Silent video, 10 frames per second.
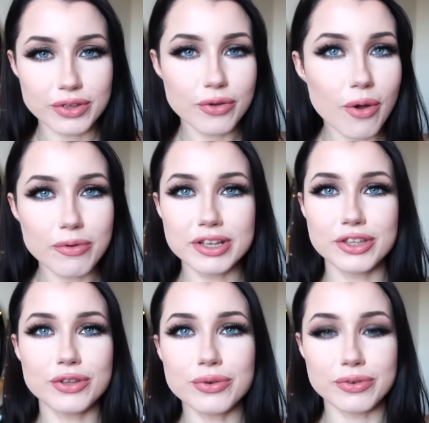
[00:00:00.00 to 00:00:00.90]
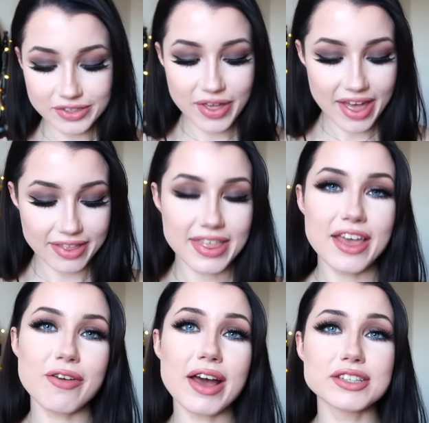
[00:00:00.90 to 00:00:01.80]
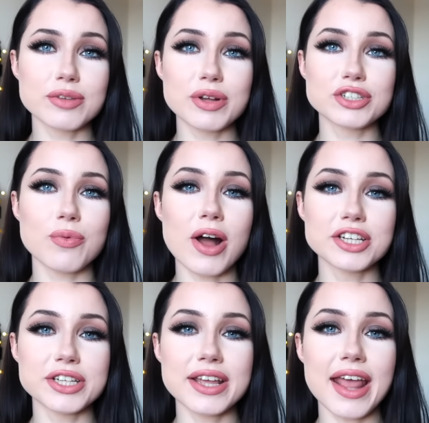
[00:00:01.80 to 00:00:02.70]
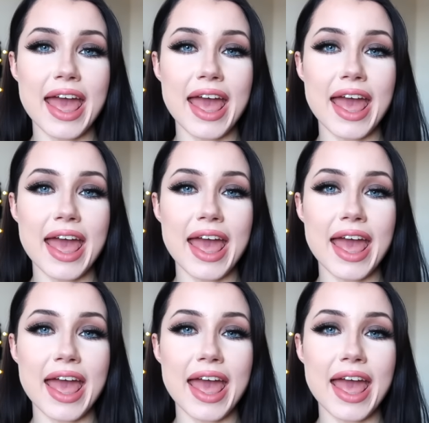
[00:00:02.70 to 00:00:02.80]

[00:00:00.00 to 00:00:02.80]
You already cute. So yeah, thank you guys so much for watching,